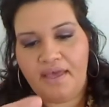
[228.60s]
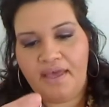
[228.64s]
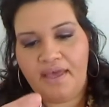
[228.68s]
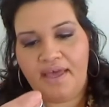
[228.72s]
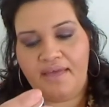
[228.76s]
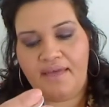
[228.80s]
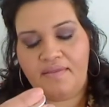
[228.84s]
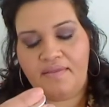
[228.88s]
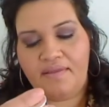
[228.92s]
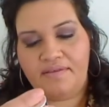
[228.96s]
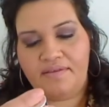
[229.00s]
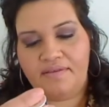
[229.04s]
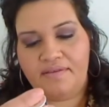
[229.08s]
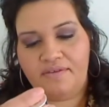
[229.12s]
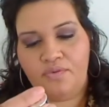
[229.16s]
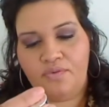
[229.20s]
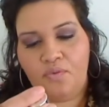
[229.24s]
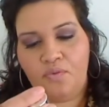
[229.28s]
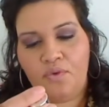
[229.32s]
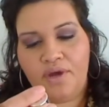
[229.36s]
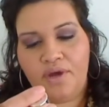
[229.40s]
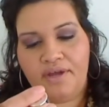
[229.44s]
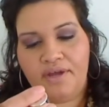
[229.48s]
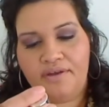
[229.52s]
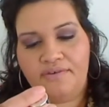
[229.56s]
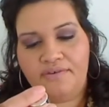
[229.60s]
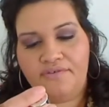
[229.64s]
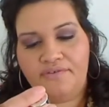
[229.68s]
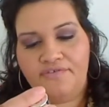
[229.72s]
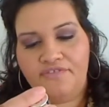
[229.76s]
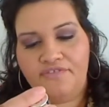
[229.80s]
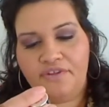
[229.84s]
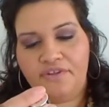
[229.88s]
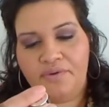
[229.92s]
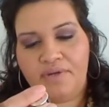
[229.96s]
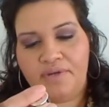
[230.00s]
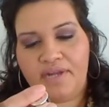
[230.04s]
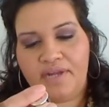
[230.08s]
And this is 1
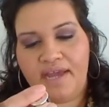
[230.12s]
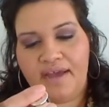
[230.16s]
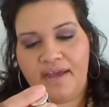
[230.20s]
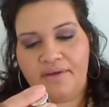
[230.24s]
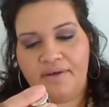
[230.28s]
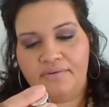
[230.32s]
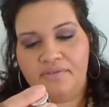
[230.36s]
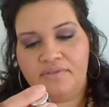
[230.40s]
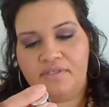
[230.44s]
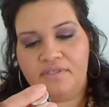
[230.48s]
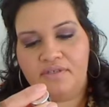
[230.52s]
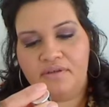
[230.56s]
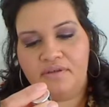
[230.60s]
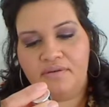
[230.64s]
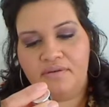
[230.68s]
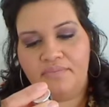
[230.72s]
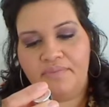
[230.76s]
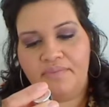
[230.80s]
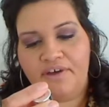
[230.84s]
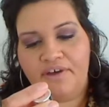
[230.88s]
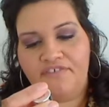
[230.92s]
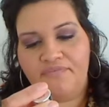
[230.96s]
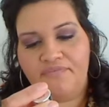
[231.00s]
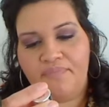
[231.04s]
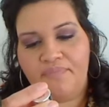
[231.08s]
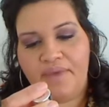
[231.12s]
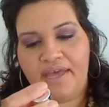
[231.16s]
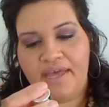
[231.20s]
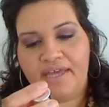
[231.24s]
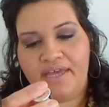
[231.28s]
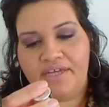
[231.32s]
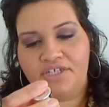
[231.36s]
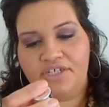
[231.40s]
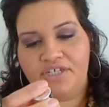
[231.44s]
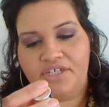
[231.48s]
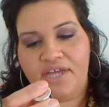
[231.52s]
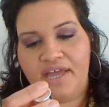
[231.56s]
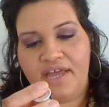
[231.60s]
fluid ounce Buff
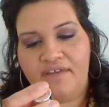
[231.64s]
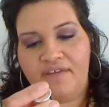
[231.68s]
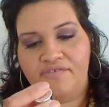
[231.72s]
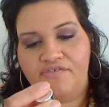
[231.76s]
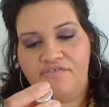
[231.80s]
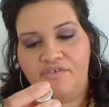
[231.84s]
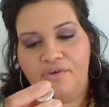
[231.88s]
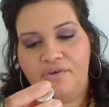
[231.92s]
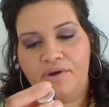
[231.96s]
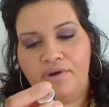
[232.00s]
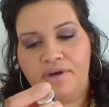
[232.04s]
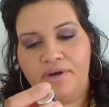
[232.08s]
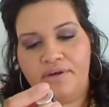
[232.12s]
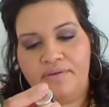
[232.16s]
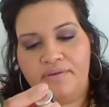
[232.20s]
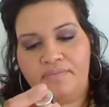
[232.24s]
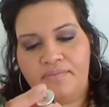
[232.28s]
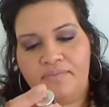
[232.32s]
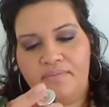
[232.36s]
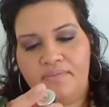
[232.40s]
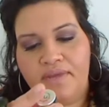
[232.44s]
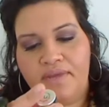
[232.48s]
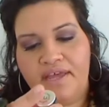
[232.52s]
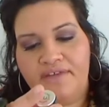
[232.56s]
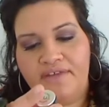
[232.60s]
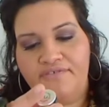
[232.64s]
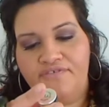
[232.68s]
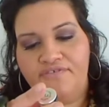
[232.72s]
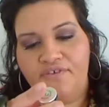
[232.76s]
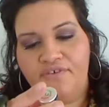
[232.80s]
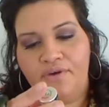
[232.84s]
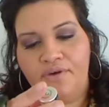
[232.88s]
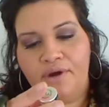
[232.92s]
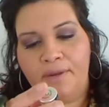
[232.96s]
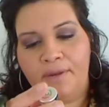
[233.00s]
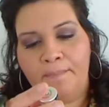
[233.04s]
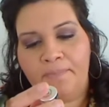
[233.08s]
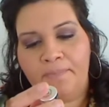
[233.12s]
Beige
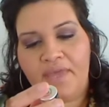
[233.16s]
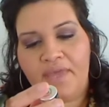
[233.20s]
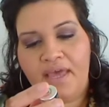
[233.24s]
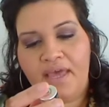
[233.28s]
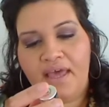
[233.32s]
N4,